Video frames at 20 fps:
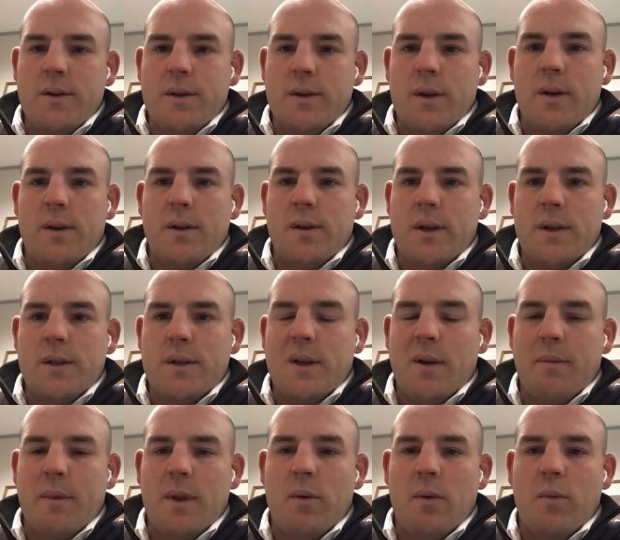So it's
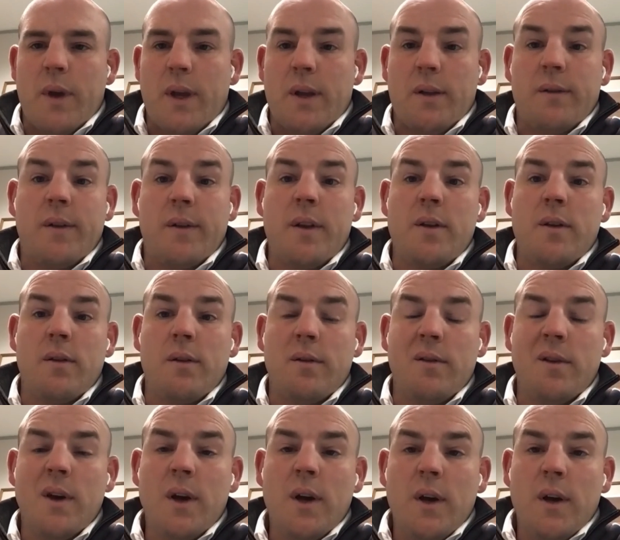something that we
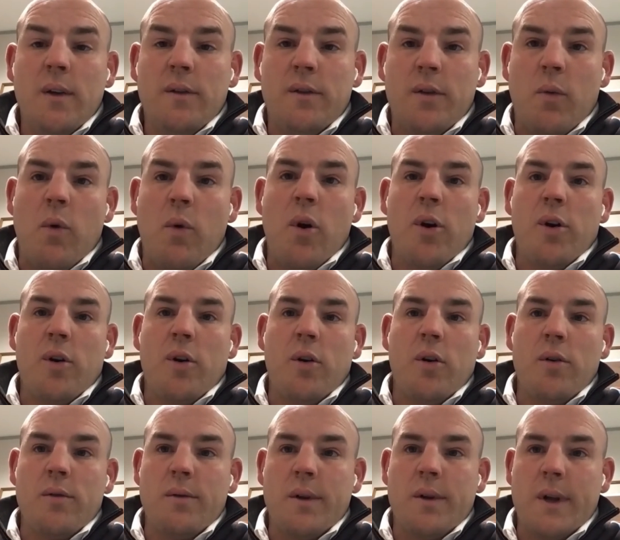continue to work
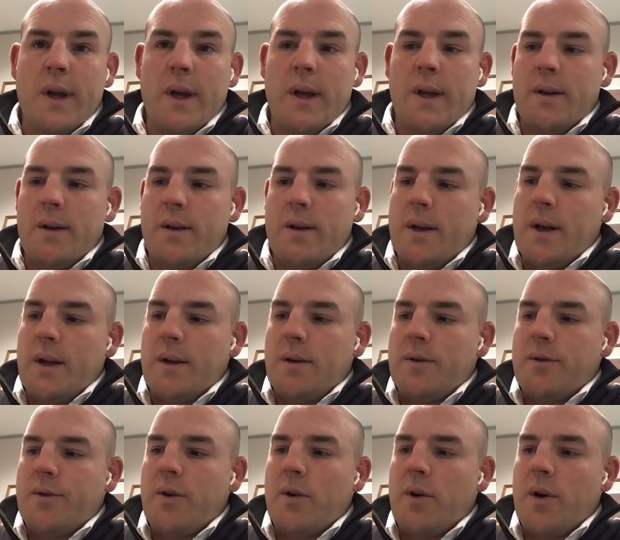on and
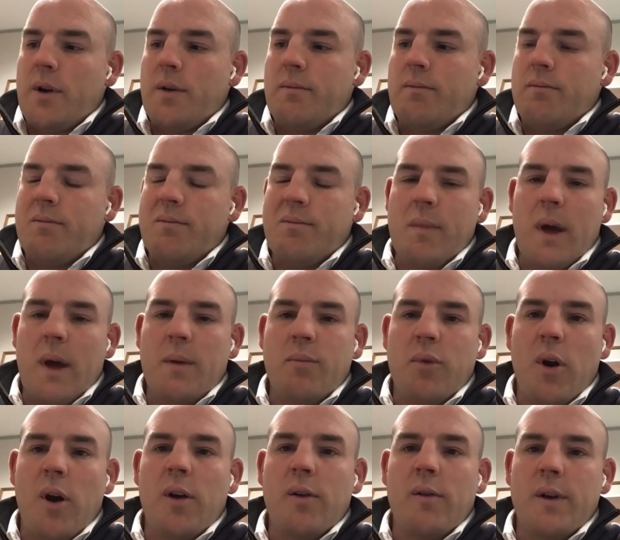to try and make
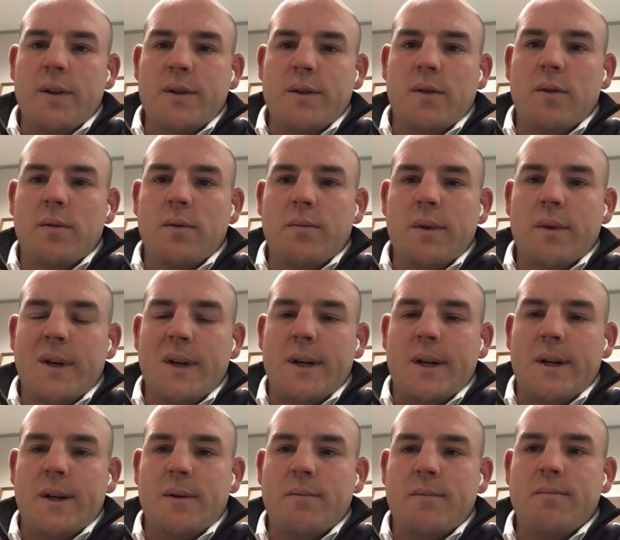progress on.
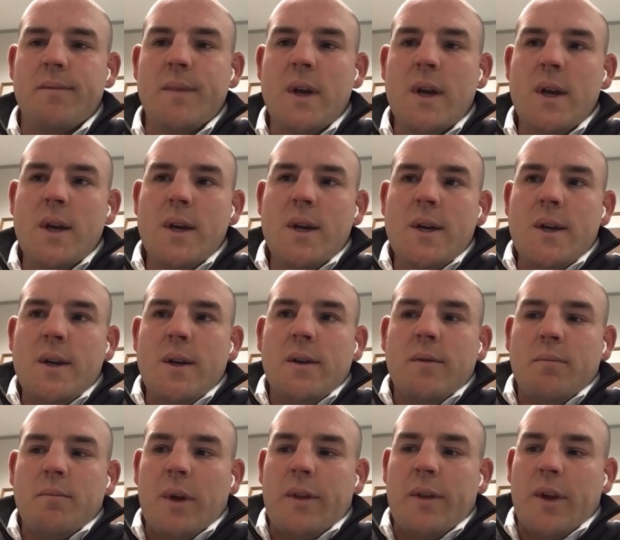
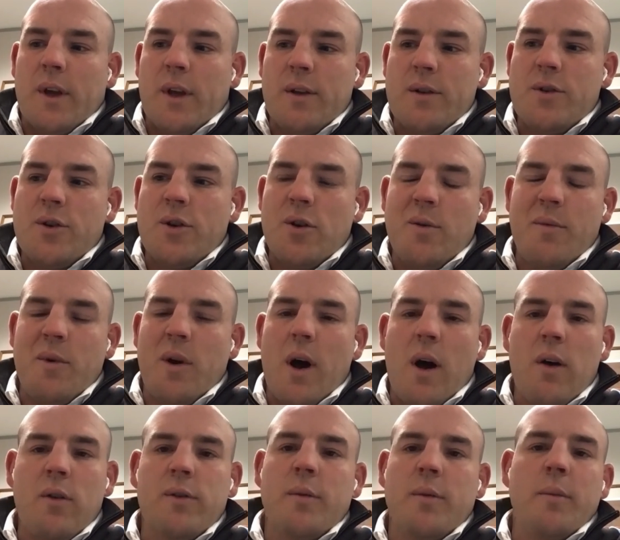But the consumer
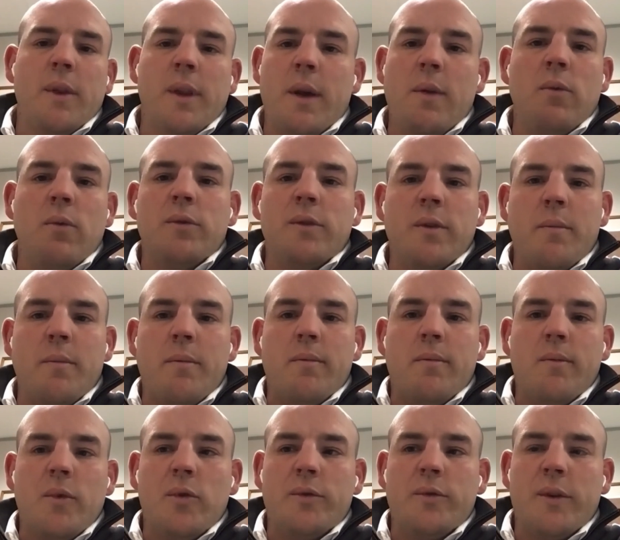ultimately
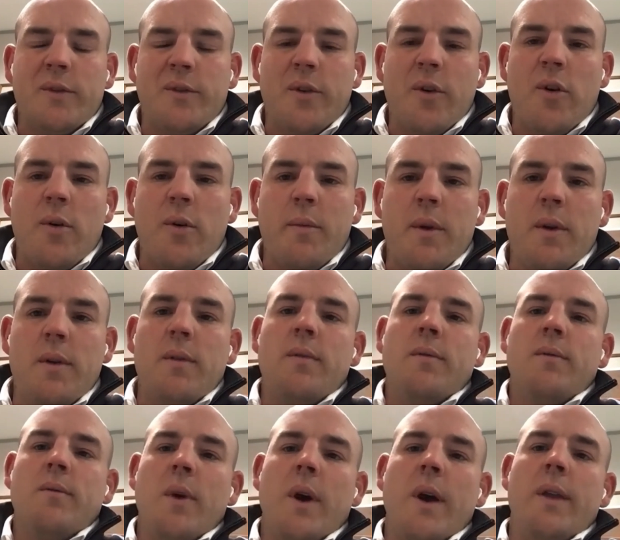will determine
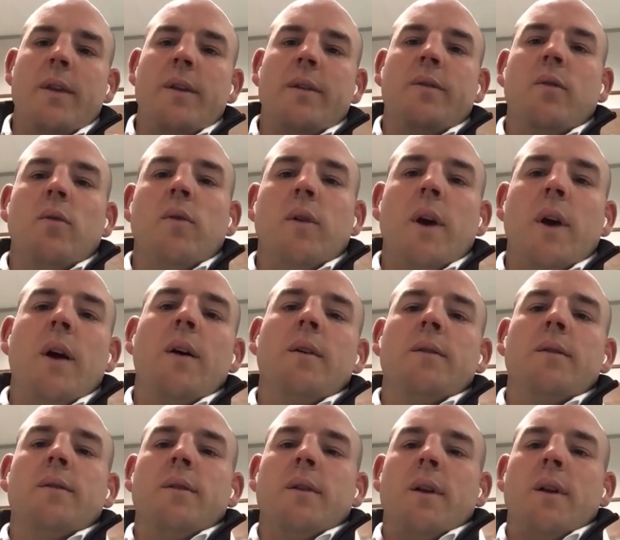where this all goes.